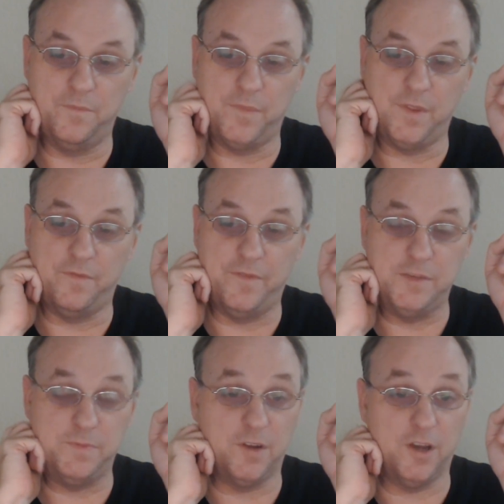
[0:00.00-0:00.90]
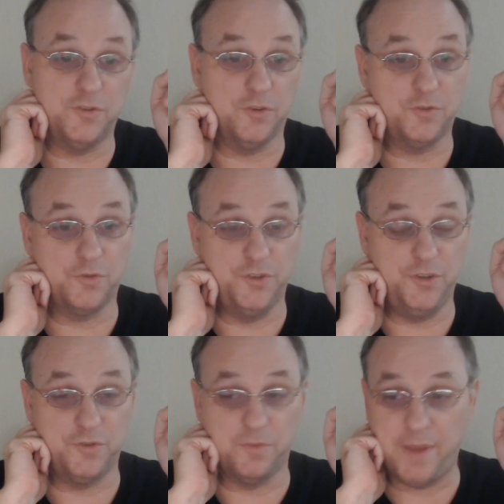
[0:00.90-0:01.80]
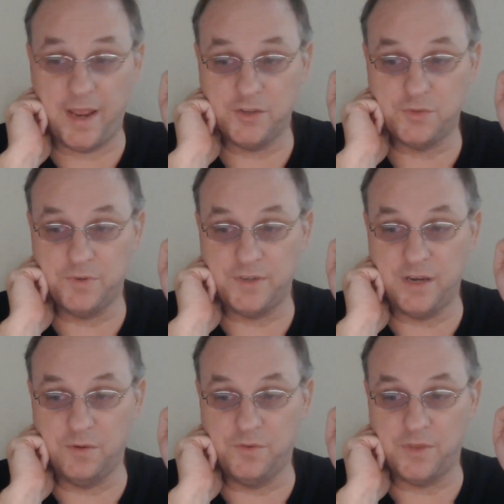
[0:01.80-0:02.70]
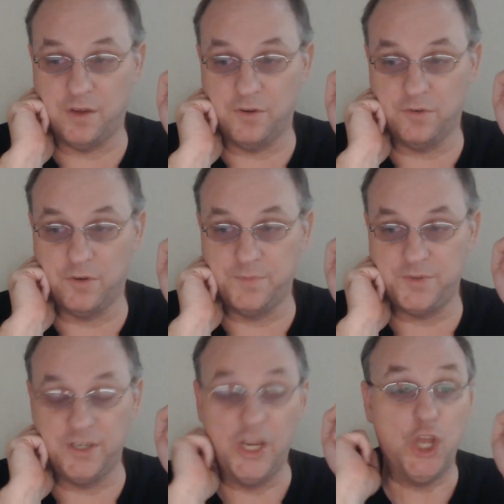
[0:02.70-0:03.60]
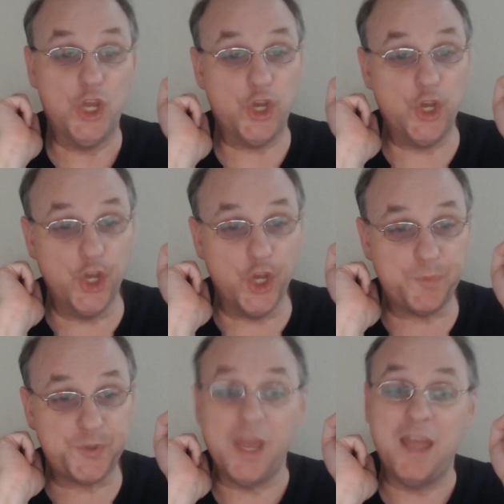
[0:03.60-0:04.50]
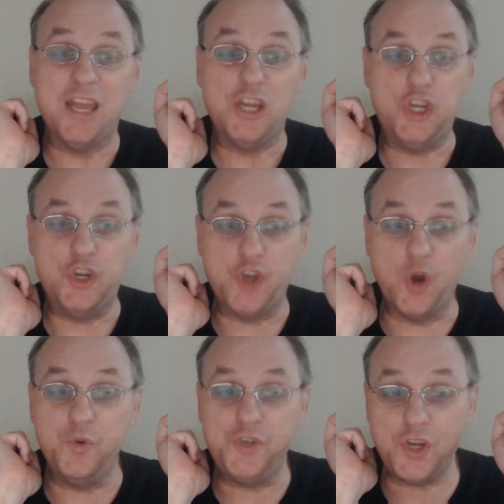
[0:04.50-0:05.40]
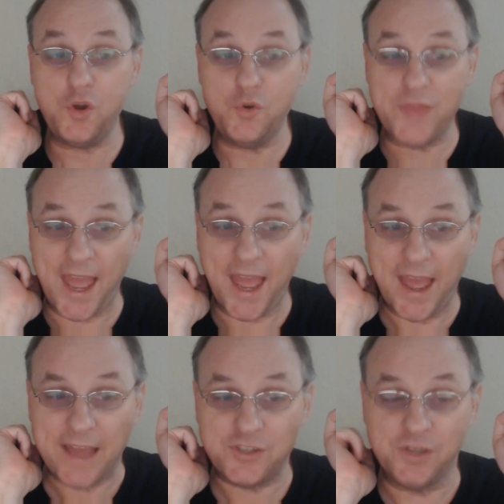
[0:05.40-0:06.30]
Facebook also stored user password data without encryption. Oops! You don't do that!